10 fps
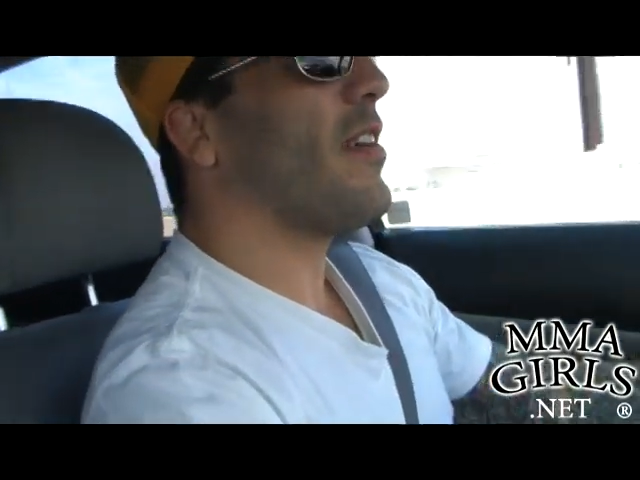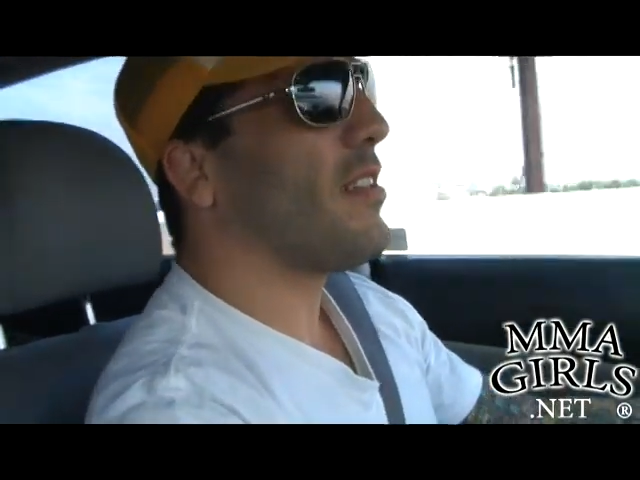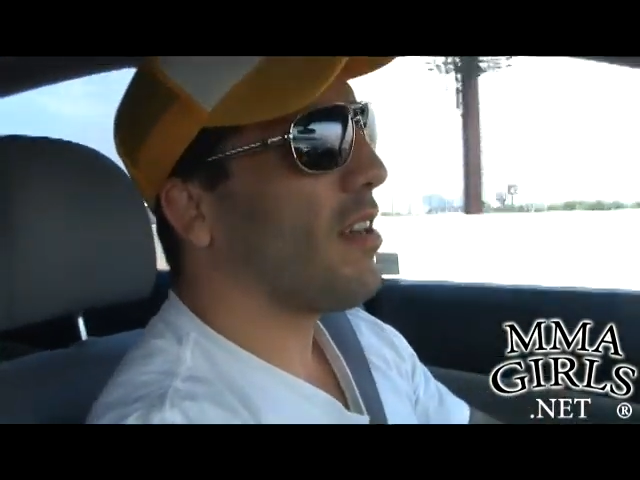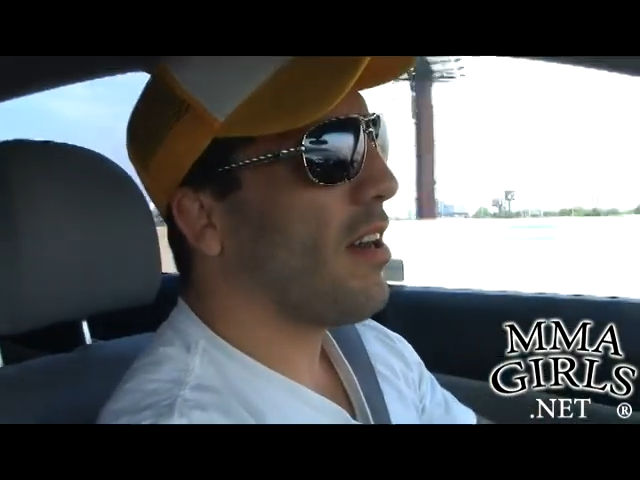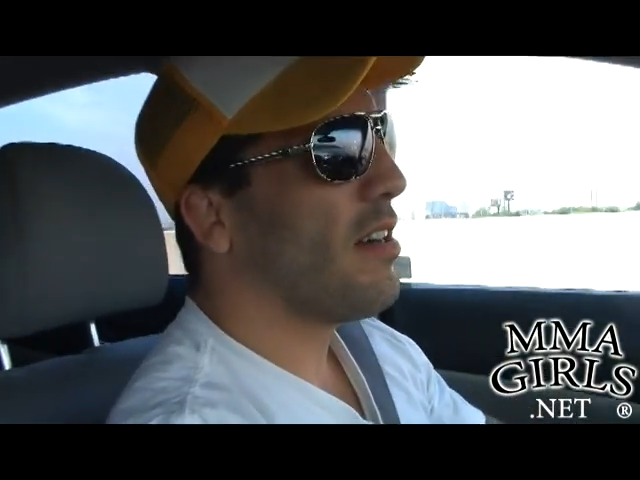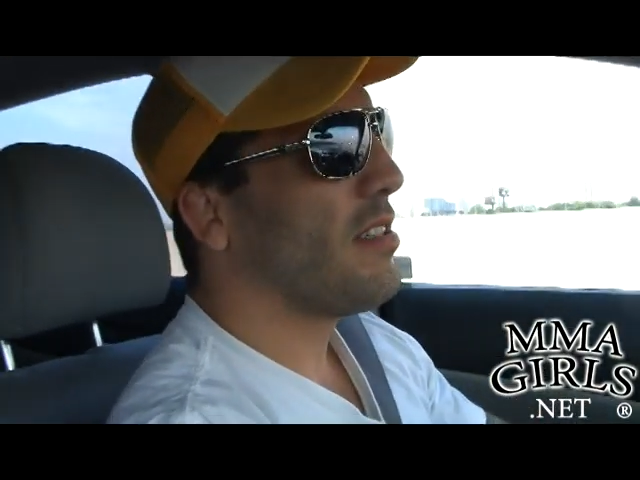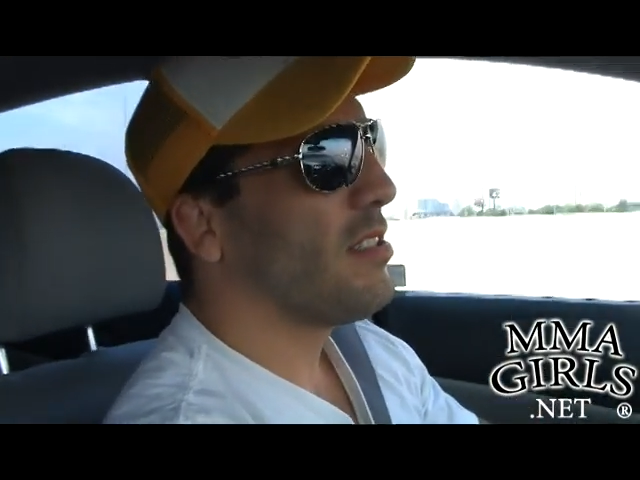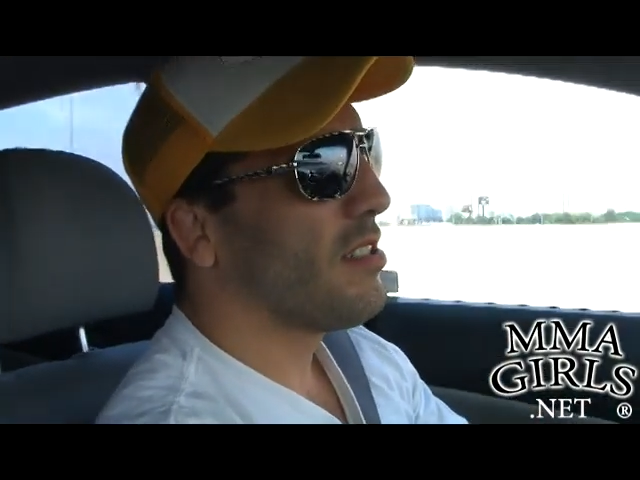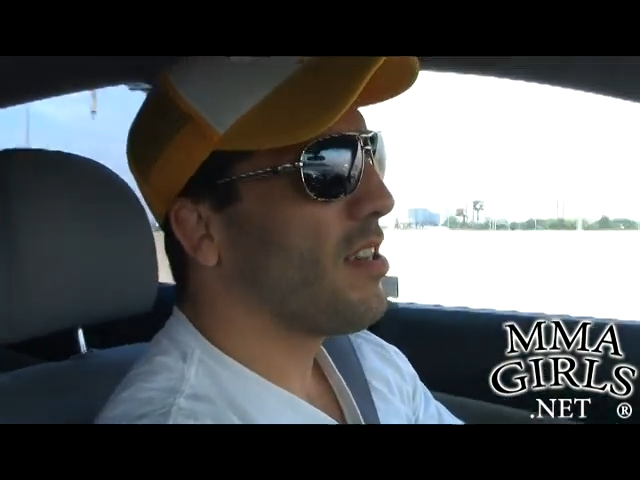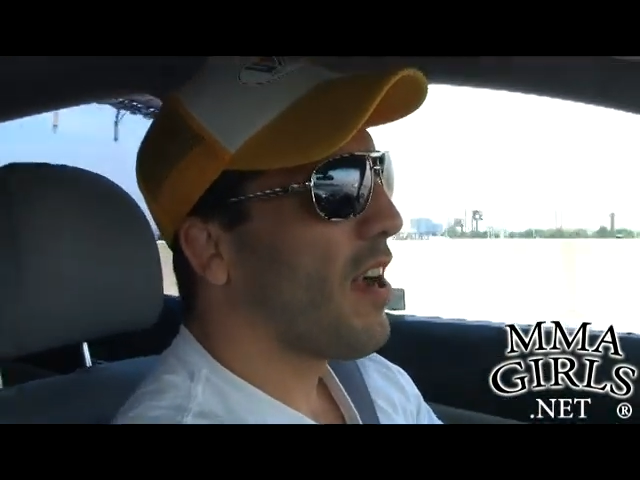and
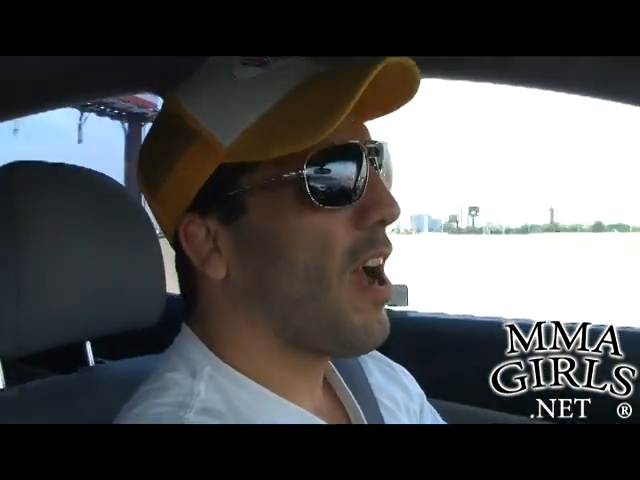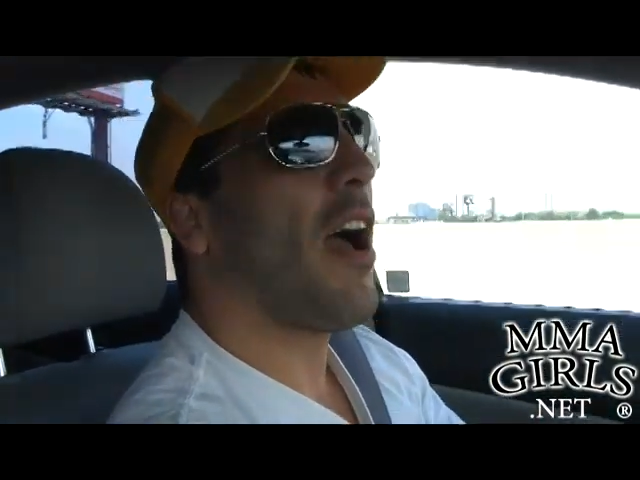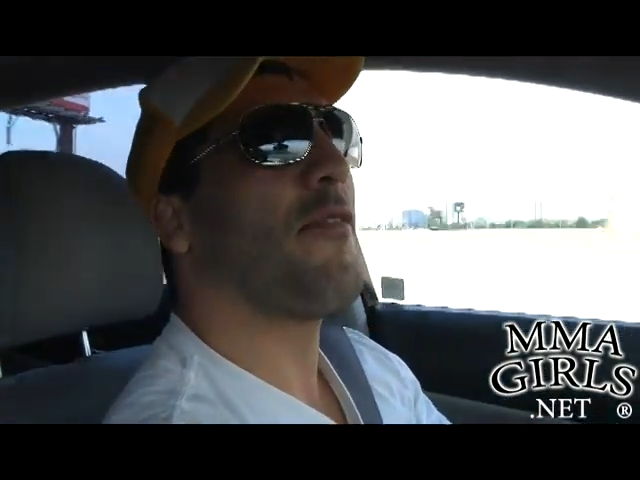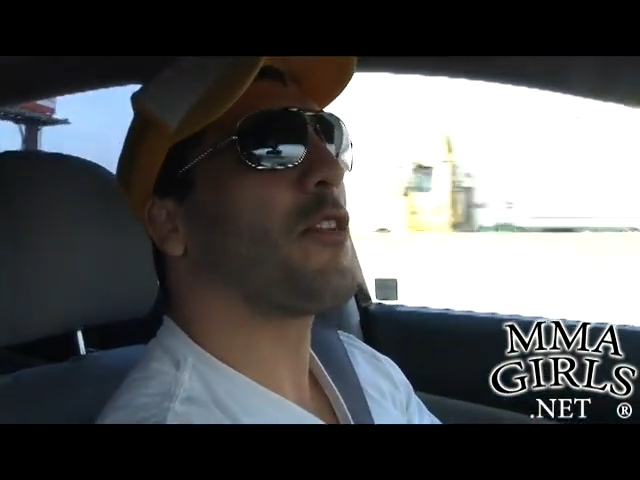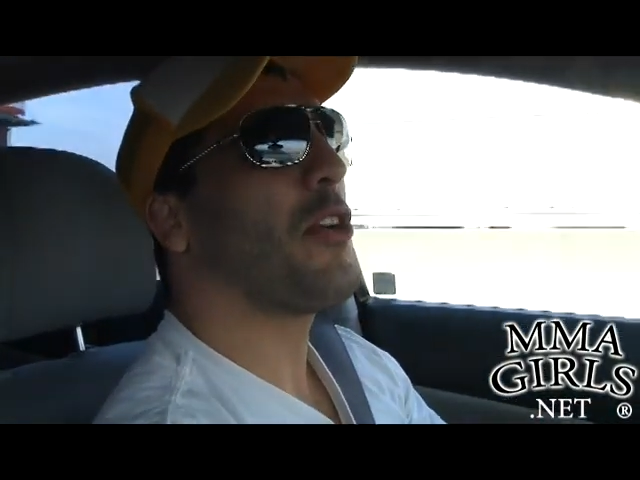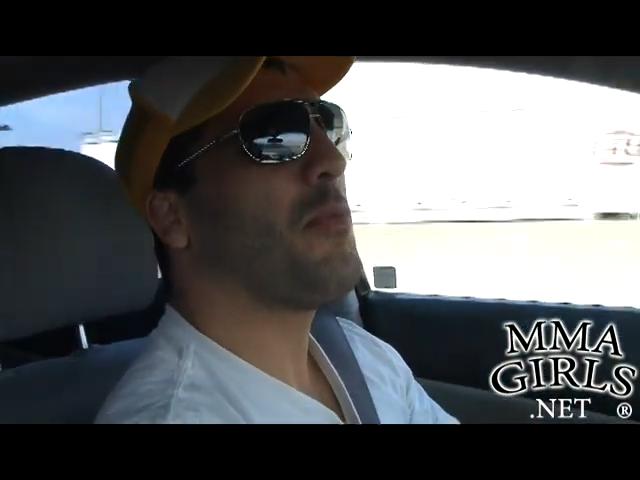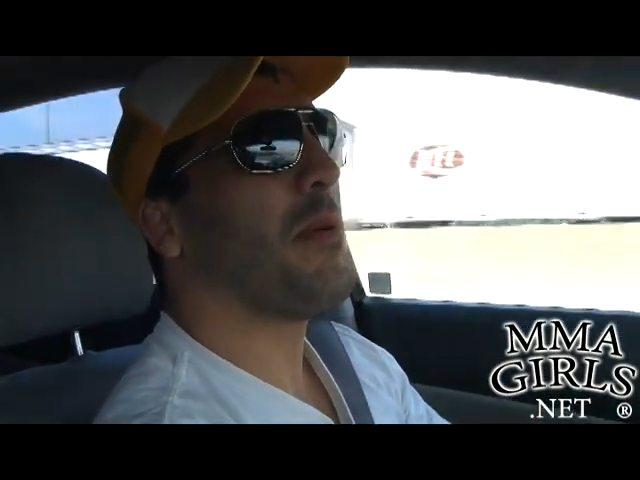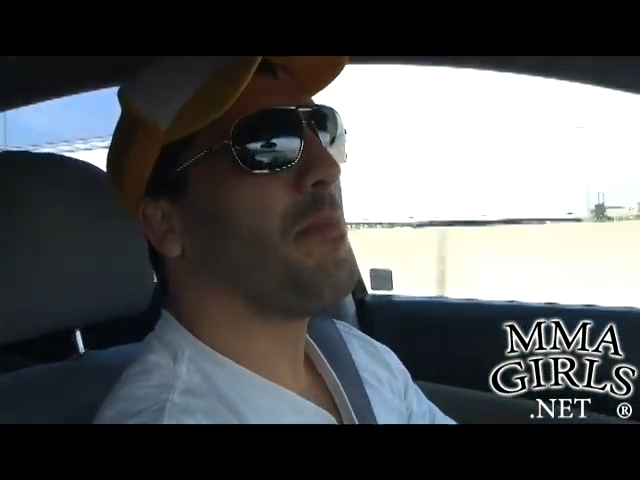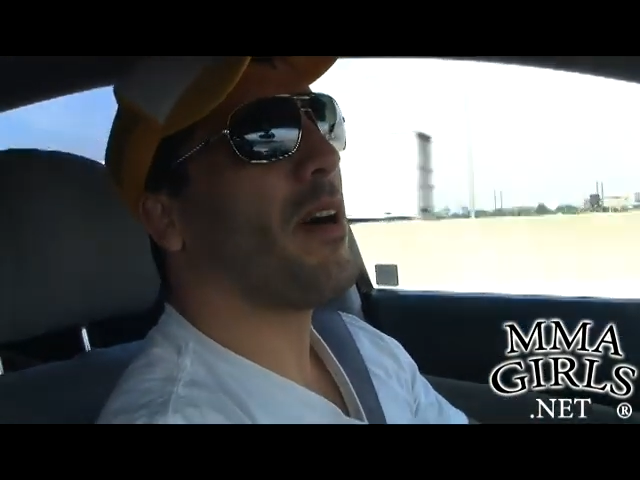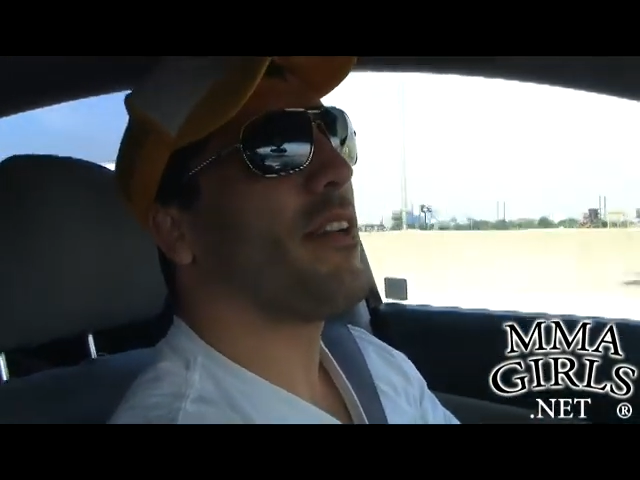have a good
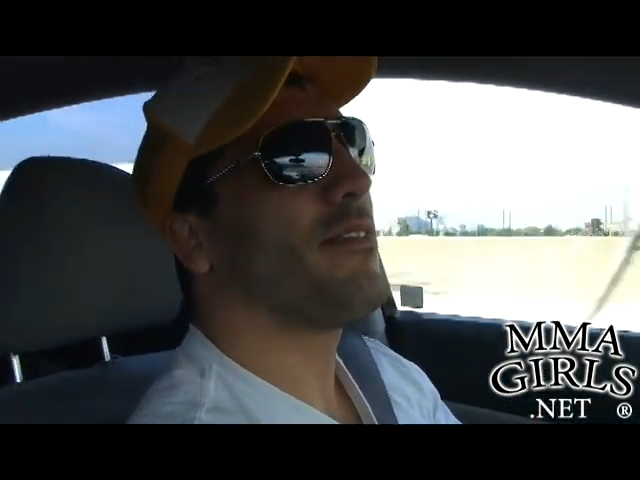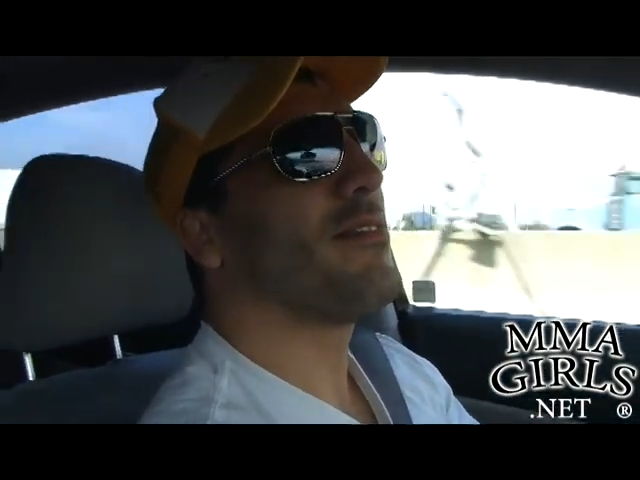one, bud.